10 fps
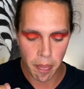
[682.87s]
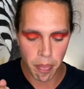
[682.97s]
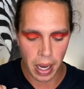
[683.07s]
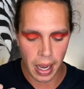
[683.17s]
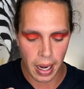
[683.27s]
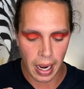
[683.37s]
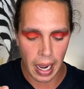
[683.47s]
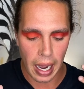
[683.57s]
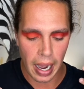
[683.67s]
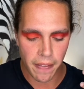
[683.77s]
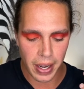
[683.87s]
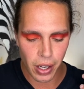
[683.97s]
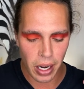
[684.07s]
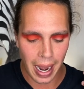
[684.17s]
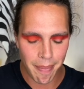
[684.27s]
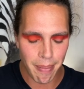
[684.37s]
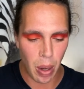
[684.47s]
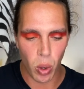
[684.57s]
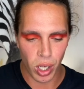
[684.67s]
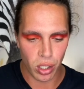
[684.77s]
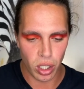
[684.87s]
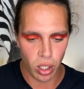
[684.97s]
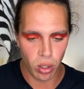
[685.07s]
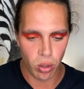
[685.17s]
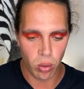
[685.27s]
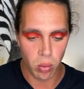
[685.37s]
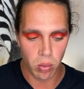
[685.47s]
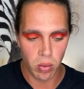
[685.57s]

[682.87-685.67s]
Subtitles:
but I figured I may want to